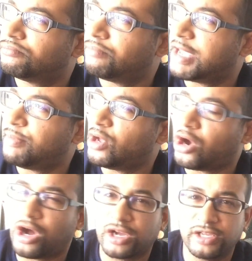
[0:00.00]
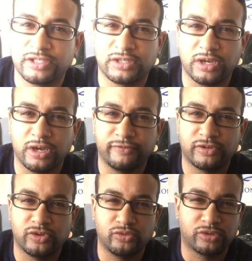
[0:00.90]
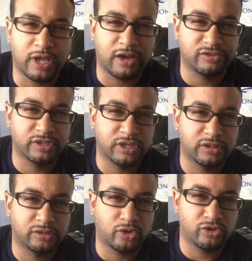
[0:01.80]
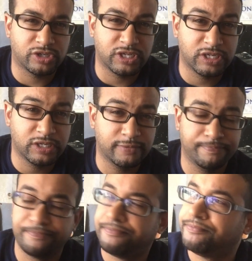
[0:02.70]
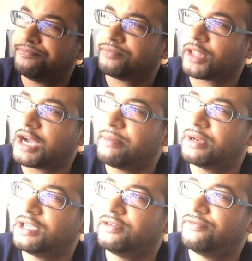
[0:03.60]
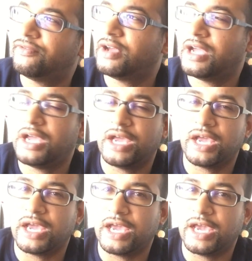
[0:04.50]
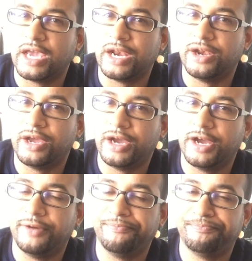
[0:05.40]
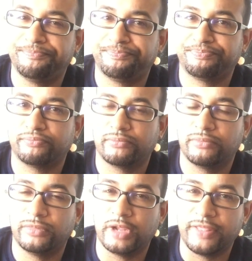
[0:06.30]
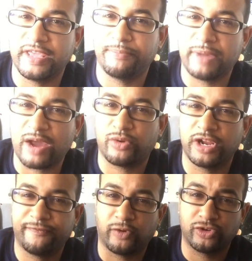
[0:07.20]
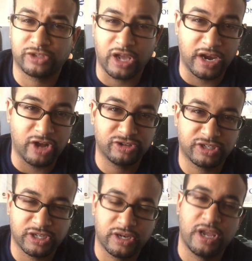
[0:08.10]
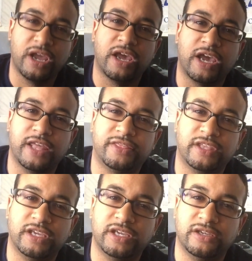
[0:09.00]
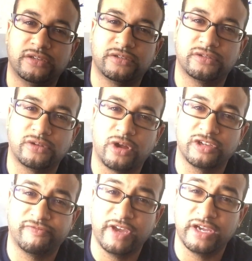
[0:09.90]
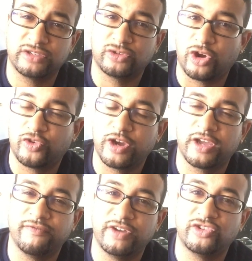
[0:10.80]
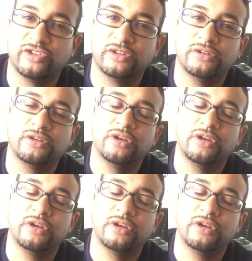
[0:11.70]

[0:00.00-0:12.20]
maybe August of 2013, I believe, and I think back when they first announced it at the Las Vegas Star Trek convention,